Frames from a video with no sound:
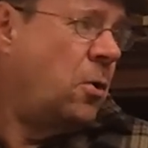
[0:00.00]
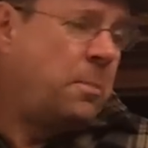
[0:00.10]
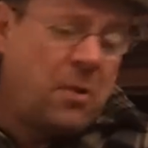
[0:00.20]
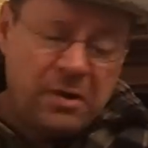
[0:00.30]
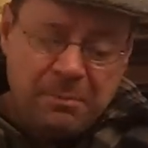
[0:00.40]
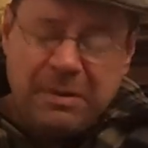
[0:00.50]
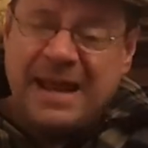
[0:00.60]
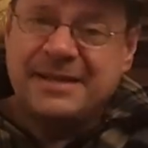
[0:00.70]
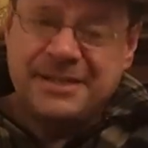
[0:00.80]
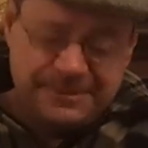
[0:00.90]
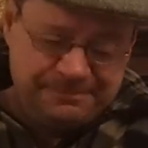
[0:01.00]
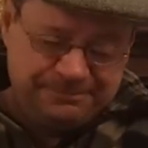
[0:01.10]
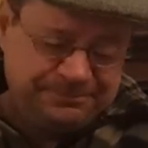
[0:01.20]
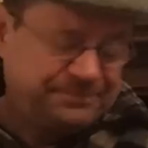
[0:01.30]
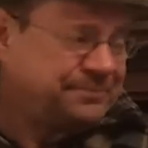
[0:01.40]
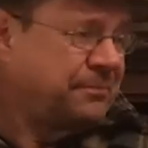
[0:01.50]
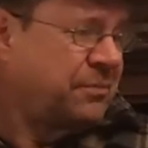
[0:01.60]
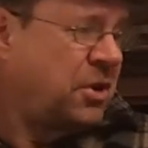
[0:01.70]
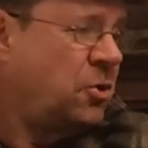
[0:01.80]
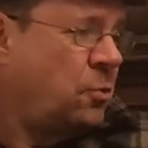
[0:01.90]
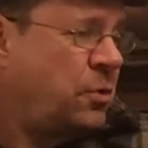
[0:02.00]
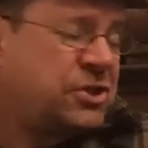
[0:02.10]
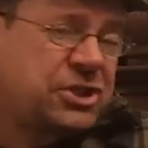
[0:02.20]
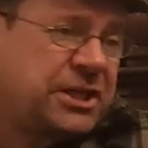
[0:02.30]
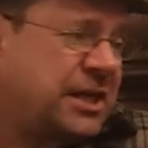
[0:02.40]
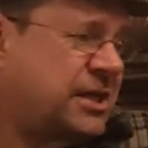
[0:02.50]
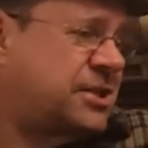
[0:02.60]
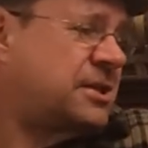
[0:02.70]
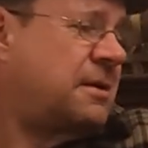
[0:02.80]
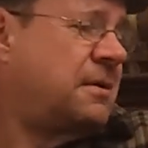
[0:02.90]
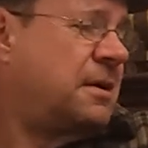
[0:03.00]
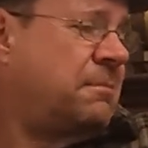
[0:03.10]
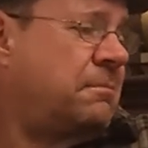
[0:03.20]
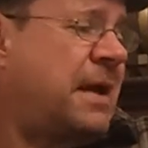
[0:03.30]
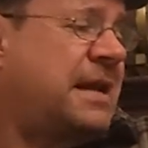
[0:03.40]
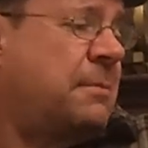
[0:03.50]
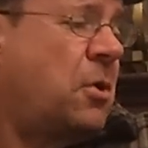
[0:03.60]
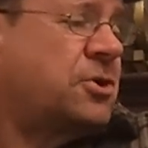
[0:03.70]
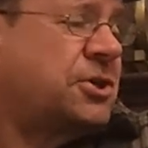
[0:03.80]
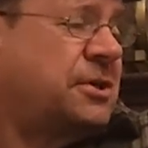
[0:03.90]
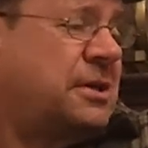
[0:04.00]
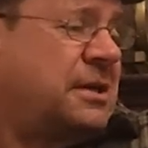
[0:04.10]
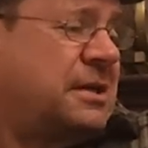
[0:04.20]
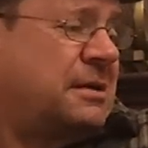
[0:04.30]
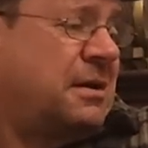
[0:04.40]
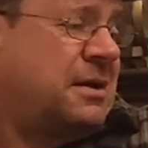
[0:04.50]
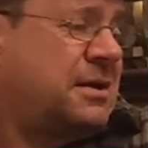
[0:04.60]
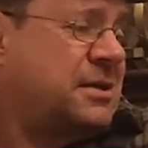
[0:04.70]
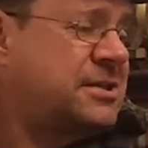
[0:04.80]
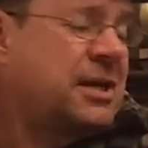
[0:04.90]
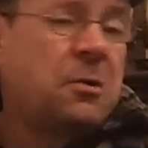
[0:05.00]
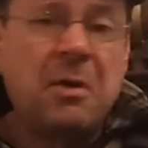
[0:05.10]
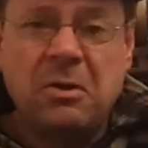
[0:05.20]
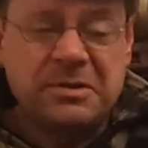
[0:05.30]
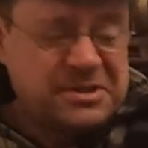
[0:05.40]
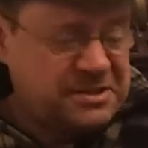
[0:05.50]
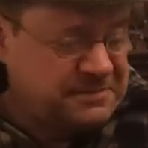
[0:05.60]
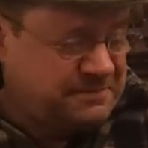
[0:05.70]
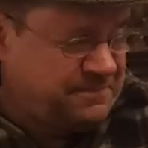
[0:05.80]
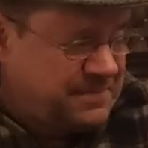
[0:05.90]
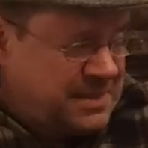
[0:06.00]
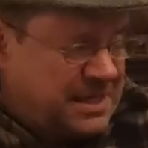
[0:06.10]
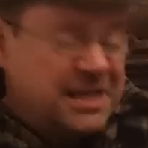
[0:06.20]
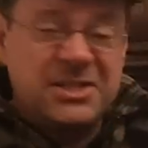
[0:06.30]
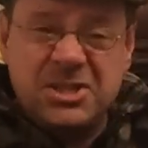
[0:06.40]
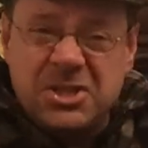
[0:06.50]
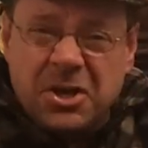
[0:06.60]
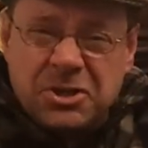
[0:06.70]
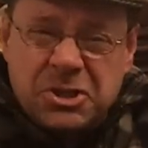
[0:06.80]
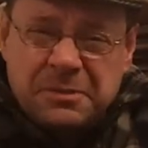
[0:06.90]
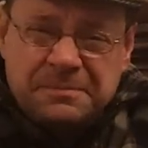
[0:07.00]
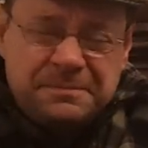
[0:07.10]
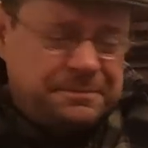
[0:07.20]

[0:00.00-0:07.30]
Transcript: old bottle of blend, which kicks many modern single malts into touch.